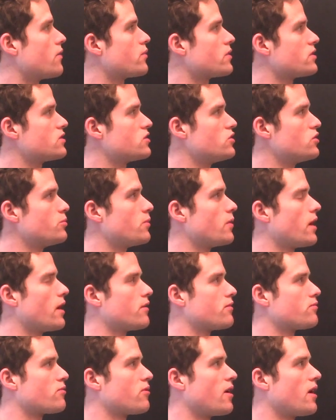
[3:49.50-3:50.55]
if we assume
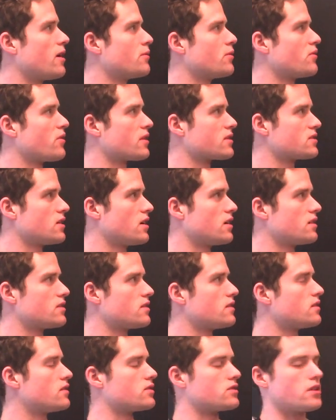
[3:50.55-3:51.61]
f prime of x
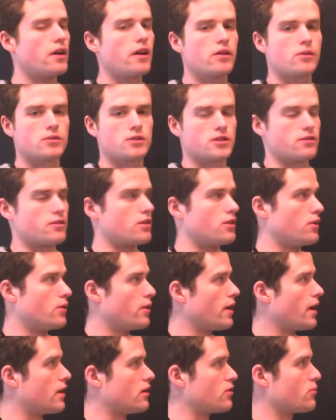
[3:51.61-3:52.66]
naught does not equal 0
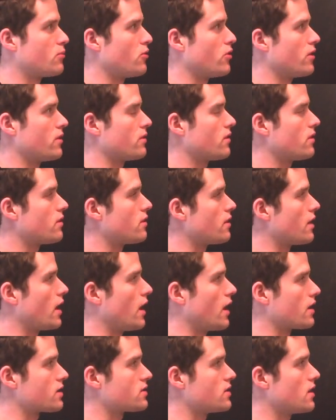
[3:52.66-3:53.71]
at our point
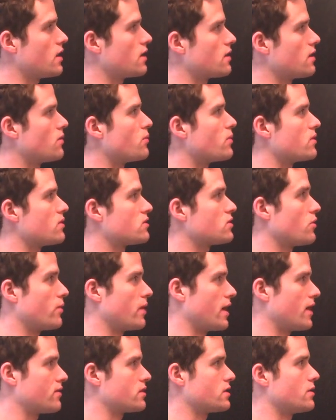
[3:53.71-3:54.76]
uh, x naught, then we, so
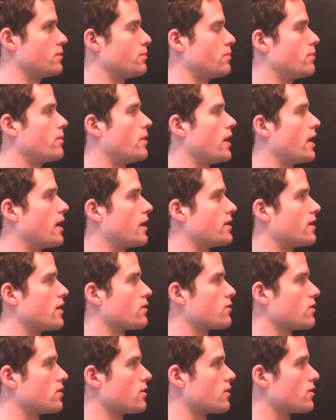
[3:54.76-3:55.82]
we have some uh,
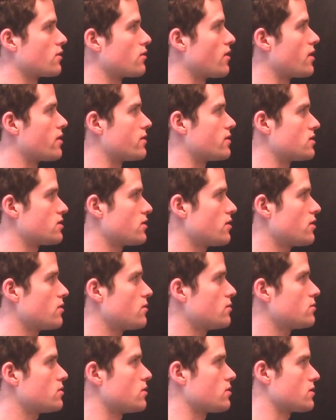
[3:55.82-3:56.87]
delta greater than
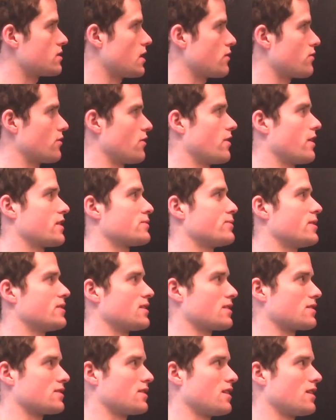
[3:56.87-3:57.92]
0, So set for x minus
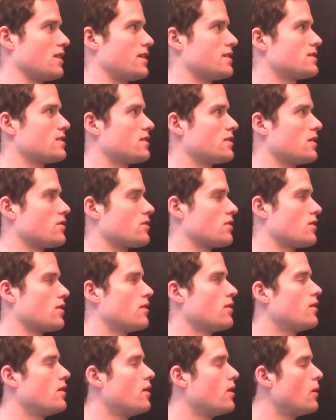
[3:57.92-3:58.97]
x naught less than
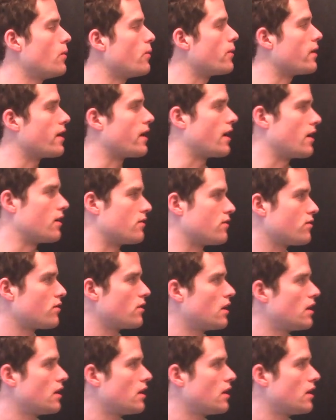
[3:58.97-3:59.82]
delta, we have